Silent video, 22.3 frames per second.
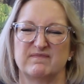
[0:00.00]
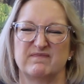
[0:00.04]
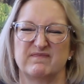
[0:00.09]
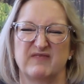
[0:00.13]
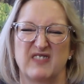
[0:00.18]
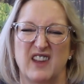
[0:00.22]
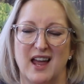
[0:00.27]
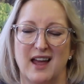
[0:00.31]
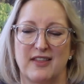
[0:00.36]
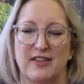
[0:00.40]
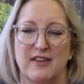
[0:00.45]

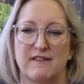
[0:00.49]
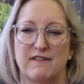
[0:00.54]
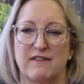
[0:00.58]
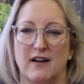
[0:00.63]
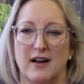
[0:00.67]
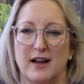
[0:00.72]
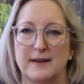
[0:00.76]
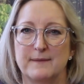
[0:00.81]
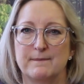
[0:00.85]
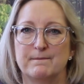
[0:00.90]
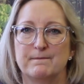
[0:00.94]
Yeah, they're
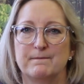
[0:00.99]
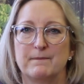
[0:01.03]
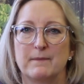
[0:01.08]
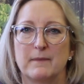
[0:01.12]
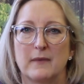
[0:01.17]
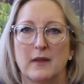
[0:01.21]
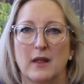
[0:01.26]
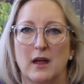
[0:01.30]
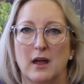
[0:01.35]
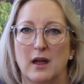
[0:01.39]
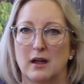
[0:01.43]
fine.
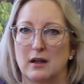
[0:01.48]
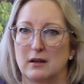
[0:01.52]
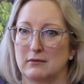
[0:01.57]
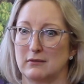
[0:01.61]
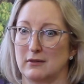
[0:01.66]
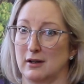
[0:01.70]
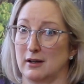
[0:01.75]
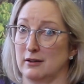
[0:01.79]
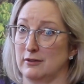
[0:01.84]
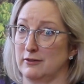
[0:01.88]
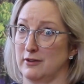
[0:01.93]

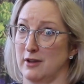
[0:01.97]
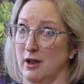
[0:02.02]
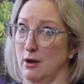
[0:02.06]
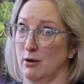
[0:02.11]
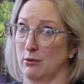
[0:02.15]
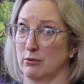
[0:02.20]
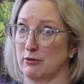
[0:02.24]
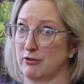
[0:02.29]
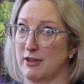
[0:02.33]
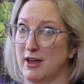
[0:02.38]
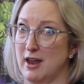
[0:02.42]

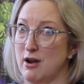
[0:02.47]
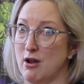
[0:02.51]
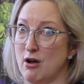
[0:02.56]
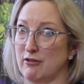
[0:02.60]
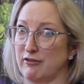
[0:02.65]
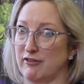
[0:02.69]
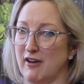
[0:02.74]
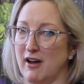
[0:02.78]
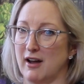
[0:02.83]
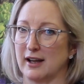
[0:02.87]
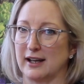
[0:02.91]
No, they're not
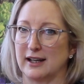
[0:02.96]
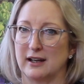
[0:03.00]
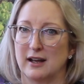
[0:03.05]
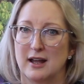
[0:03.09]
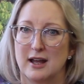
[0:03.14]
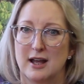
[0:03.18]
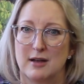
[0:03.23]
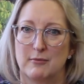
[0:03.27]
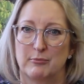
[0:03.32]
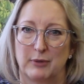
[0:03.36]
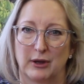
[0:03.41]
fine,
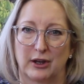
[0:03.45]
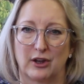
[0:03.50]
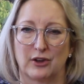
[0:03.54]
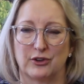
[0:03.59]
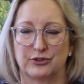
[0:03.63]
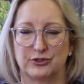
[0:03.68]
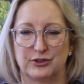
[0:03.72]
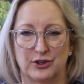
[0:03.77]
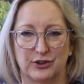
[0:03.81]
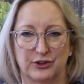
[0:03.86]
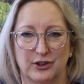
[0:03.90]

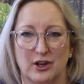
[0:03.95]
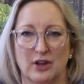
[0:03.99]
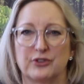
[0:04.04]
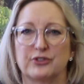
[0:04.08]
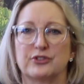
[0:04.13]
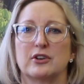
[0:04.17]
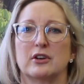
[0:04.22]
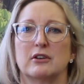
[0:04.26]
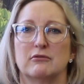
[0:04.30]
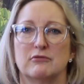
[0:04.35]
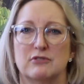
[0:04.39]
because
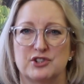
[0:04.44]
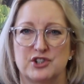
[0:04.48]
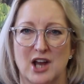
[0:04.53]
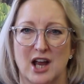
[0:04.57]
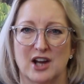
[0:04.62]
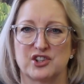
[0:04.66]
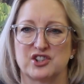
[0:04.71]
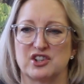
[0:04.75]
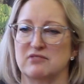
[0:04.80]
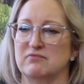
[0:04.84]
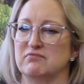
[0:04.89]
disgust,
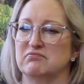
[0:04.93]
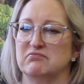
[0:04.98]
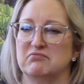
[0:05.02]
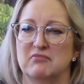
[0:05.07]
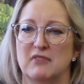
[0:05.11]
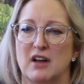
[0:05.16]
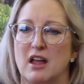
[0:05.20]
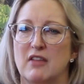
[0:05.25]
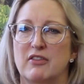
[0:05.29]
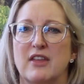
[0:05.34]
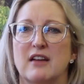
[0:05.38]
rejection.
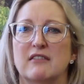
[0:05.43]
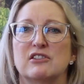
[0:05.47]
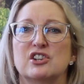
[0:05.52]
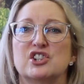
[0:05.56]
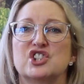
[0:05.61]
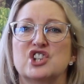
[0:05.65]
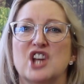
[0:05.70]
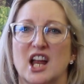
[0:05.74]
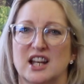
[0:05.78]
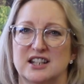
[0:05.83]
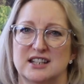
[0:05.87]
They're
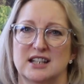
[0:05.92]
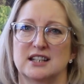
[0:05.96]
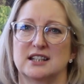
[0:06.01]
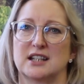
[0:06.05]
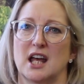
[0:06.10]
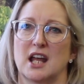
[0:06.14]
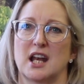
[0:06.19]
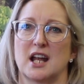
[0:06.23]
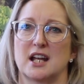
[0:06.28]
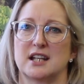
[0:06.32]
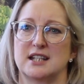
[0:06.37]
rejecting
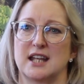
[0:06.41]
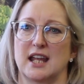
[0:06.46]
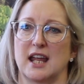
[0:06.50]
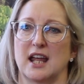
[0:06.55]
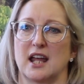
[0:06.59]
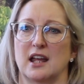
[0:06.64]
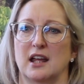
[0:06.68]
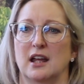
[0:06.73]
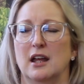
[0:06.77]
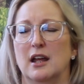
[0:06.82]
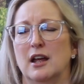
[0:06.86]
that idea.
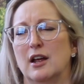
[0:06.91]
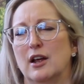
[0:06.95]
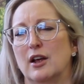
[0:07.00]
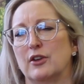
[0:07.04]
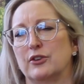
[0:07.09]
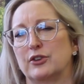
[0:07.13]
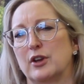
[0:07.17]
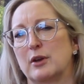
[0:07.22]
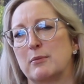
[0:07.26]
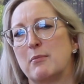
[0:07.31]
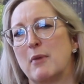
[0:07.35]

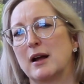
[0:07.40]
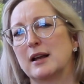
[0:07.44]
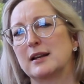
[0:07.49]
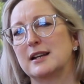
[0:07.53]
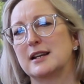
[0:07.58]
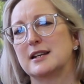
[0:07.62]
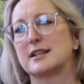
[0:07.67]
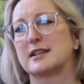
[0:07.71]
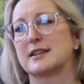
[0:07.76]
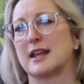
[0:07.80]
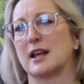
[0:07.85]
So you might
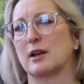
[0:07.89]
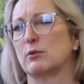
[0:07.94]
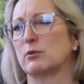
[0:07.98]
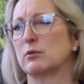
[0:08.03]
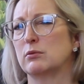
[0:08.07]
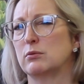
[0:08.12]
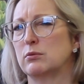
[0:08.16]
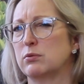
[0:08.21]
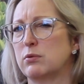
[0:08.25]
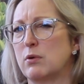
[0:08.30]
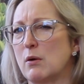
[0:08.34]
need to think, well,
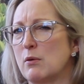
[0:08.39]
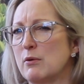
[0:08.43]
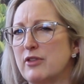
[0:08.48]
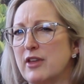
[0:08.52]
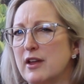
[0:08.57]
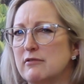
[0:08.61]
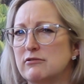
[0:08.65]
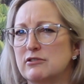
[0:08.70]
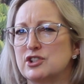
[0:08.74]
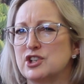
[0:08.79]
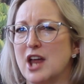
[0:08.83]
what were they
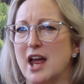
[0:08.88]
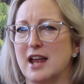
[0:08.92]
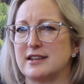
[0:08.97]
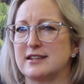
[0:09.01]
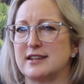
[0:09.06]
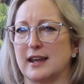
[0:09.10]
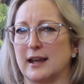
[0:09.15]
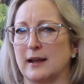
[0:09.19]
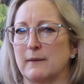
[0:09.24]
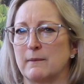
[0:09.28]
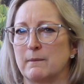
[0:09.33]

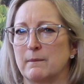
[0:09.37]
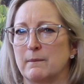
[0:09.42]
rejecting?